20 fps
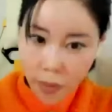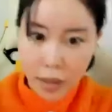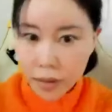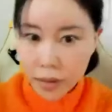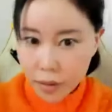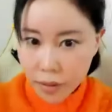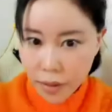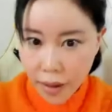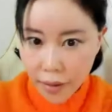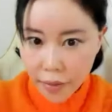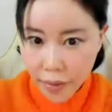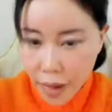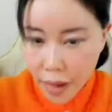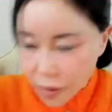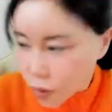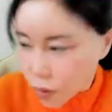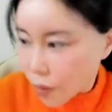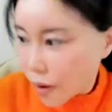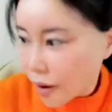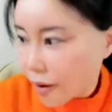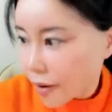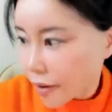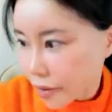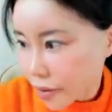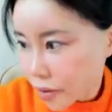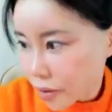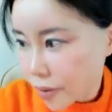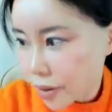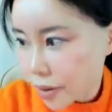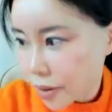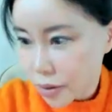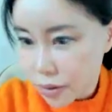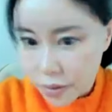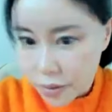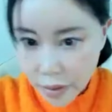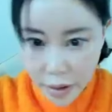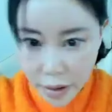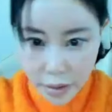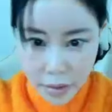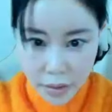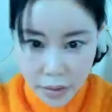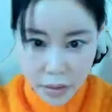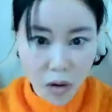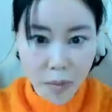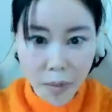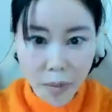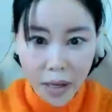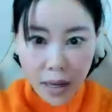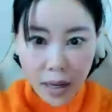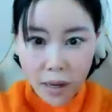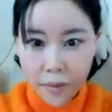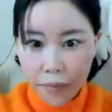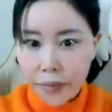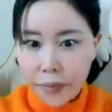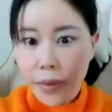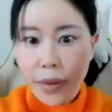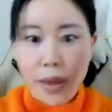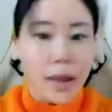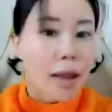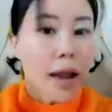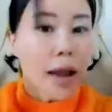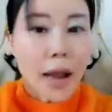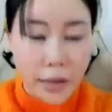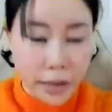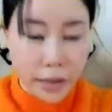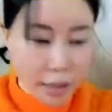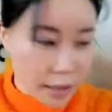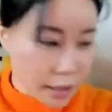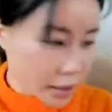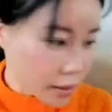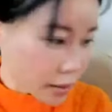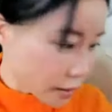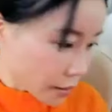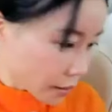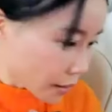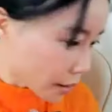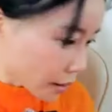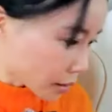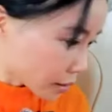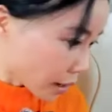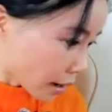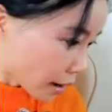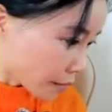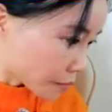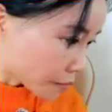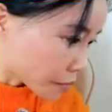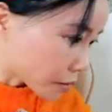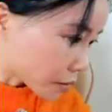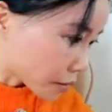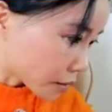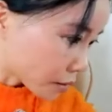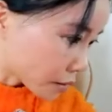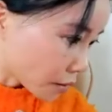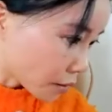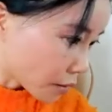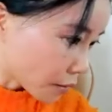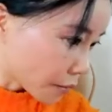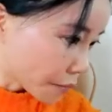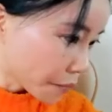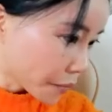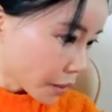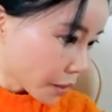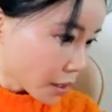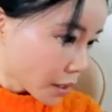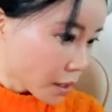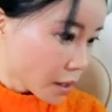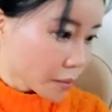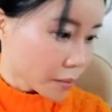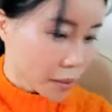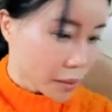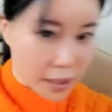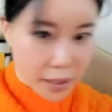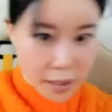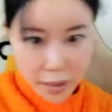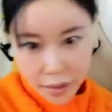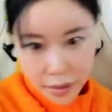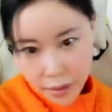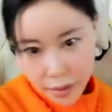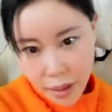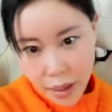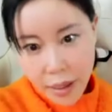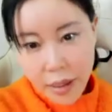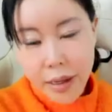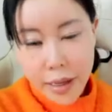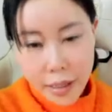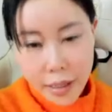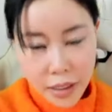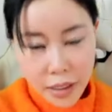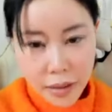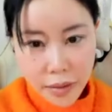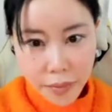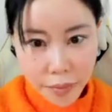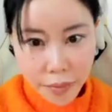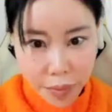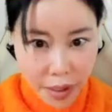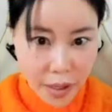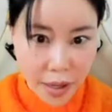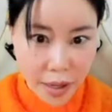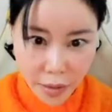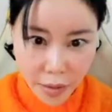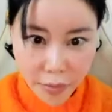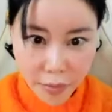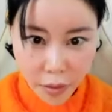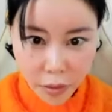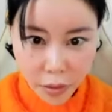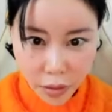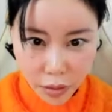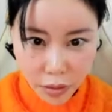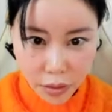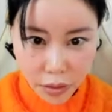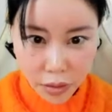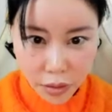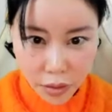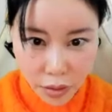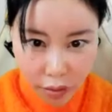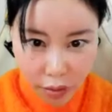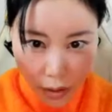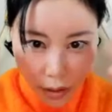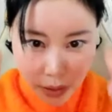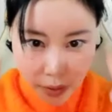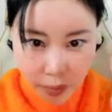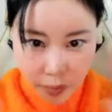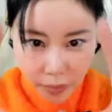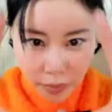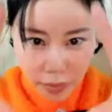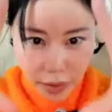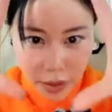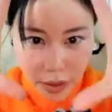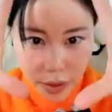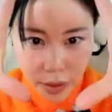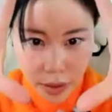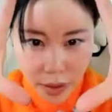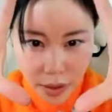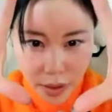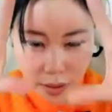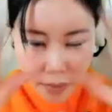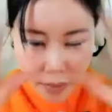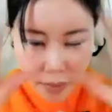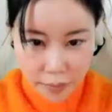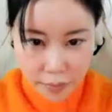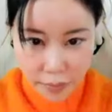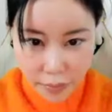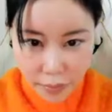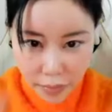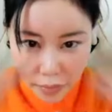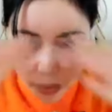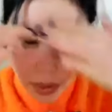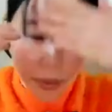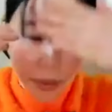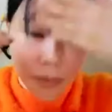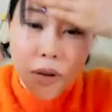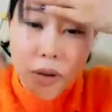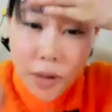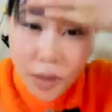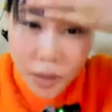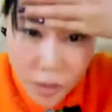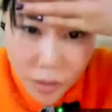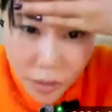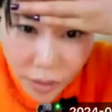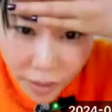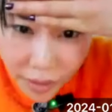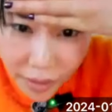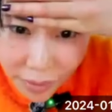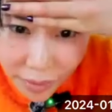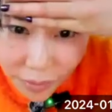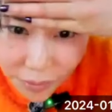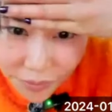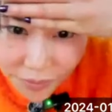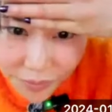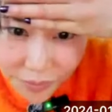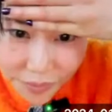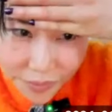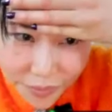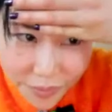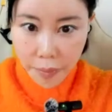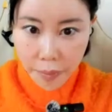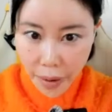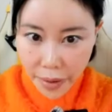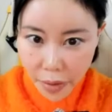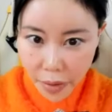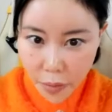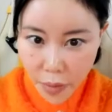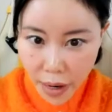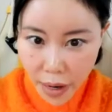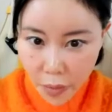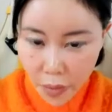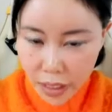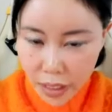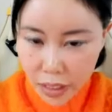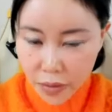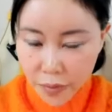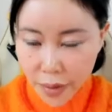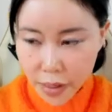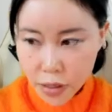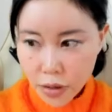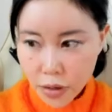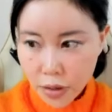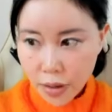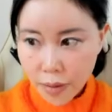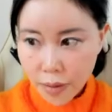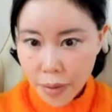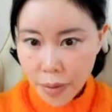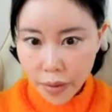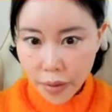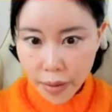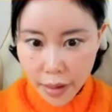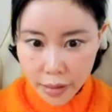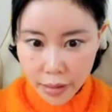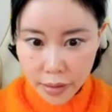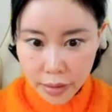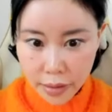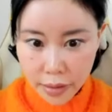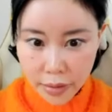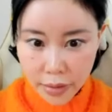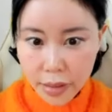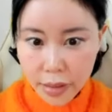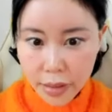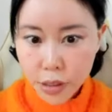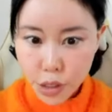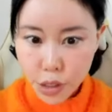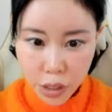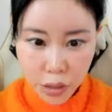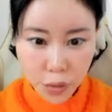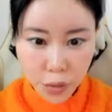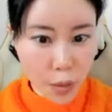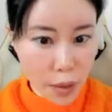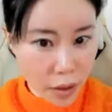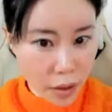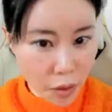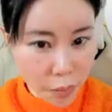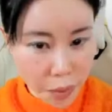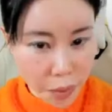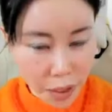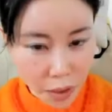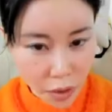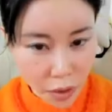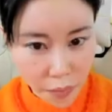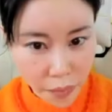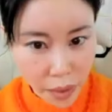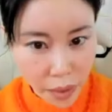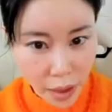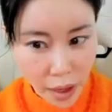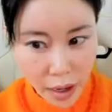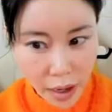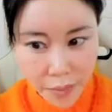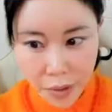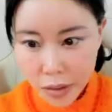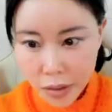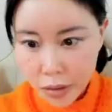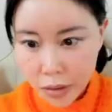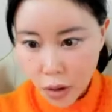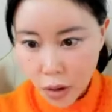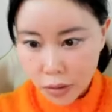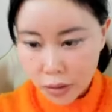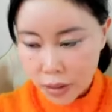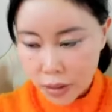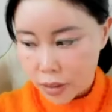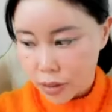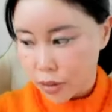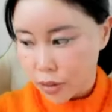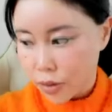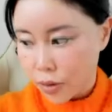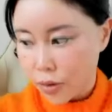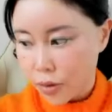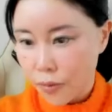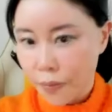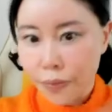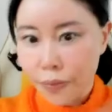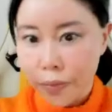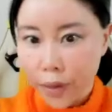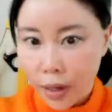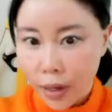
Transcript: want to do that. That's why you don't want to do that. So many unnecessary things happen. So please, let's be careful not to do this. I'm not going to do it now. By the way, I wanted to mention about this. This is just one opinion, and I'm not a doctor. So,